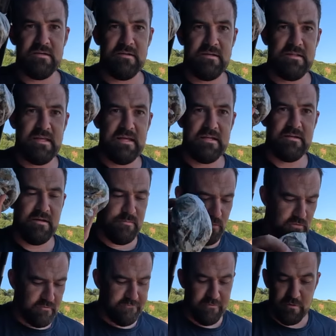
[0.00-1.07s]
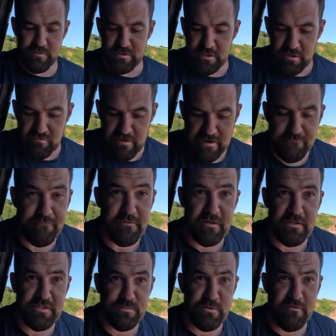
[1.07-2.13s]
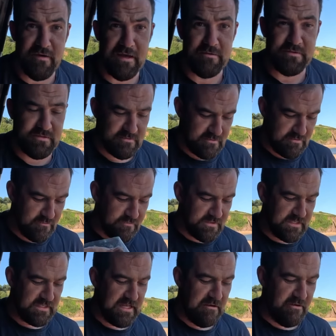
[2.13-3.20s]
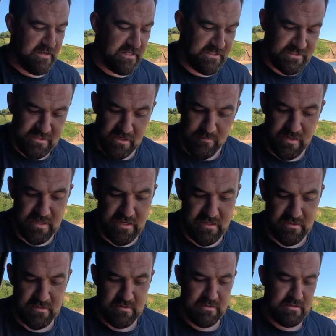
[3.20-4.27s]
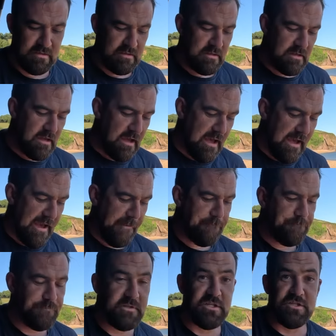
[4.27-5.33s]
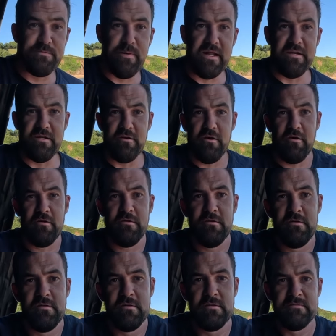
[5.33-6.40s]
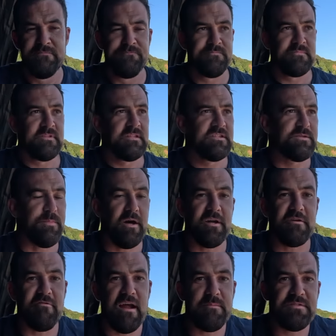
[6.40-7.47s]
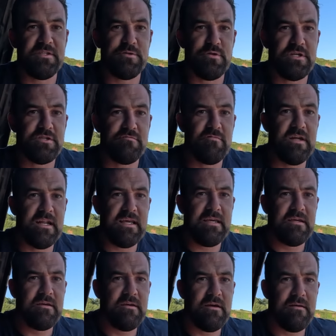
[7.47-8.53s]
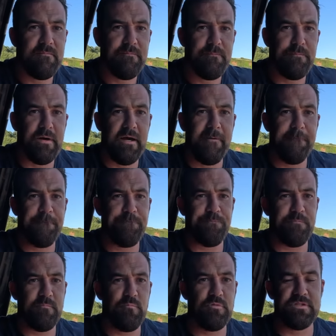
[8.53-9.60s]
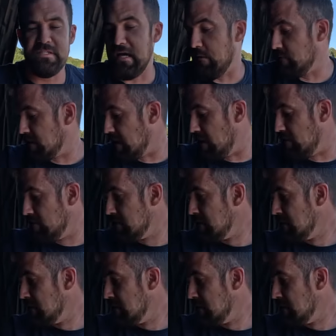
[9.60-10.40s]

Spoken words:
And then I bought frozen crab for smooth hounds. Obviously they're in this time of year, just dependent on spider crab situation really, but we'll see how we go.